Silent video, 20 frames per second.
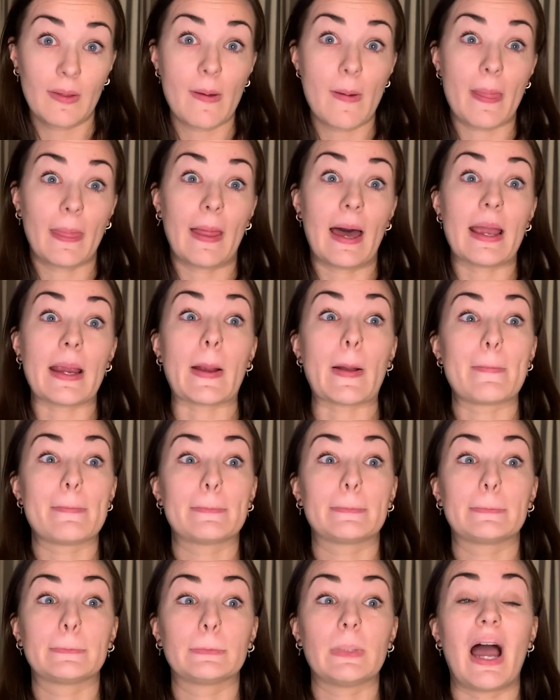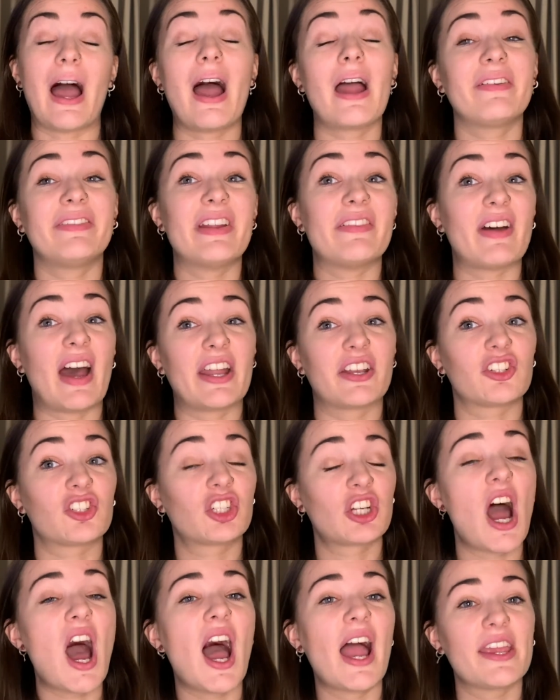Like, I've never had a
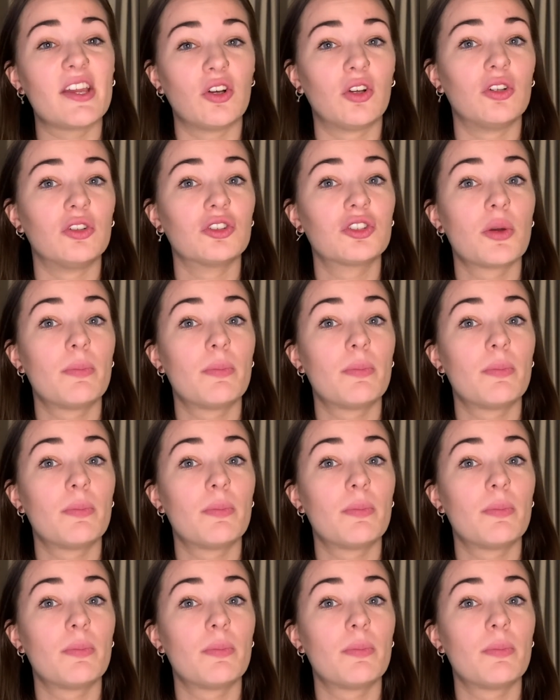child,